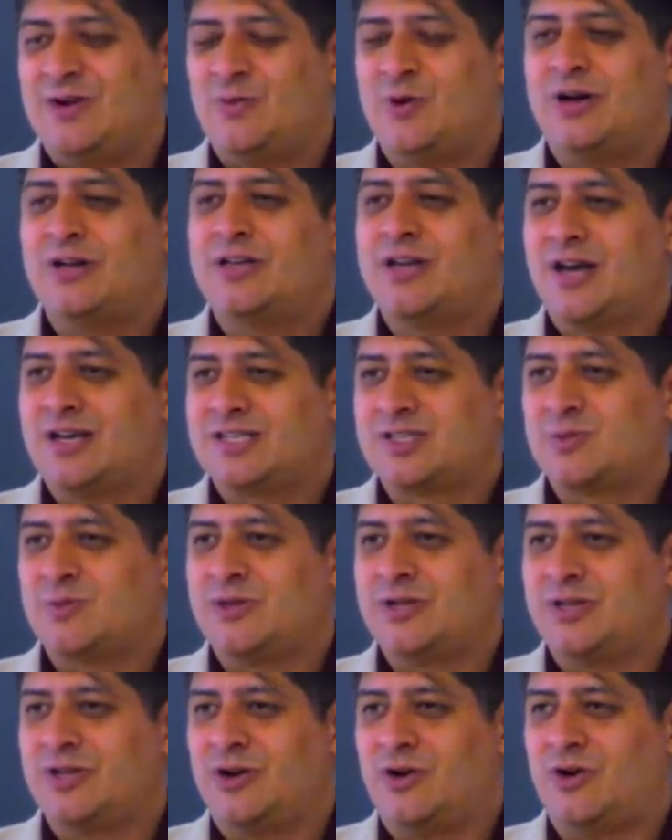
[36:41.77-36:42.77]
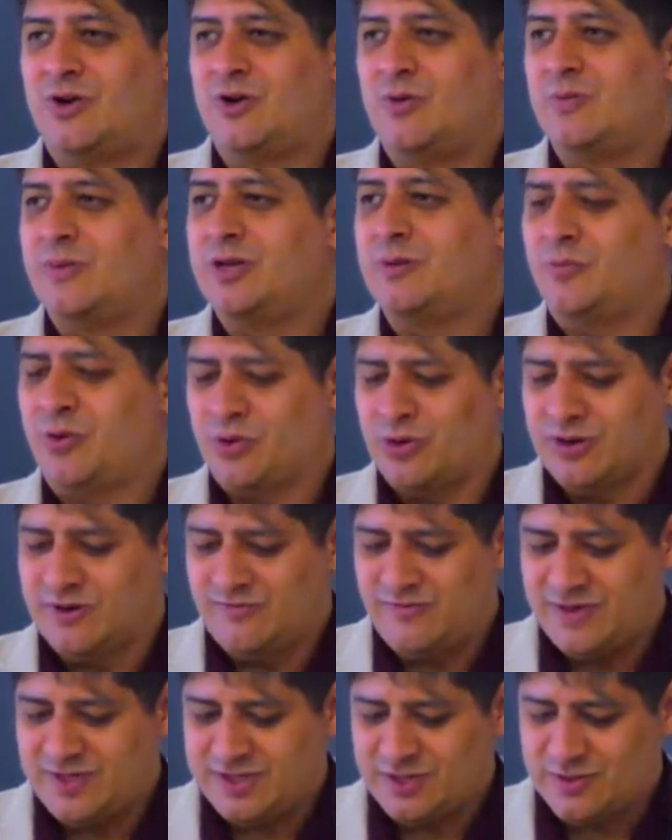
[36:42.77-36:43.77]
while guests were in the home. An
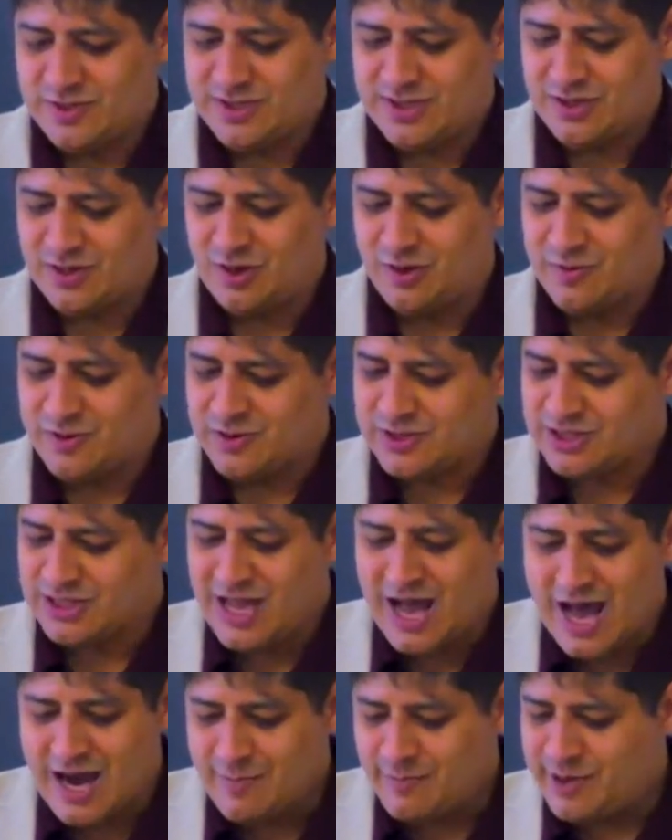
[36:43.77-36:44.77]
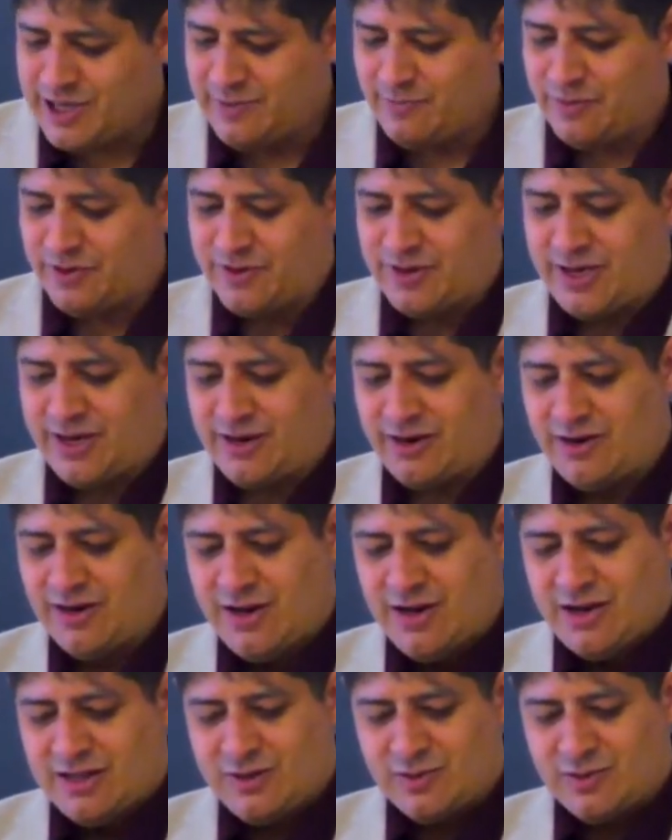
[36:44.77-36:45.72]
important visitor was in the home. There was a lot of people there.